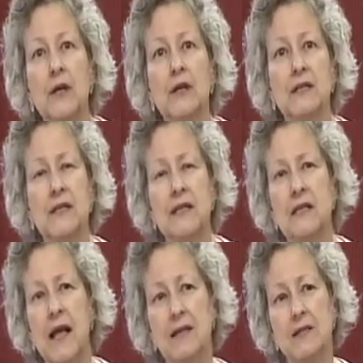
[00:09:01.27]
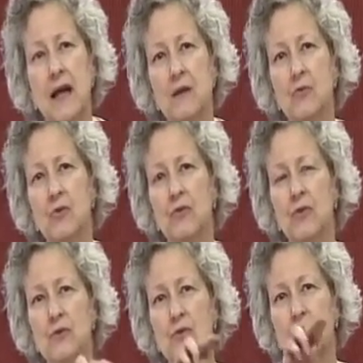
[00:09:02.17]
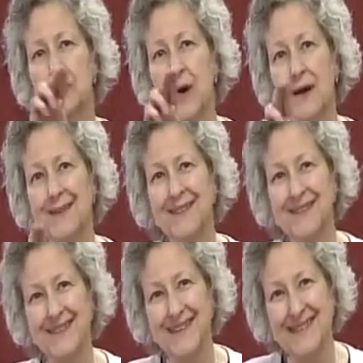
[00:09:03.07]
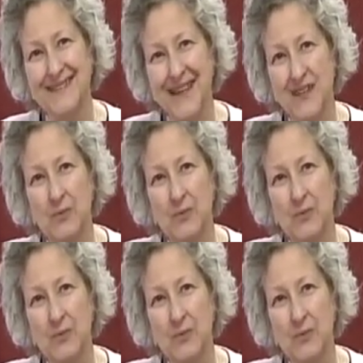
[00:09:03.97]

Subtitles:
to see that same universal thread that is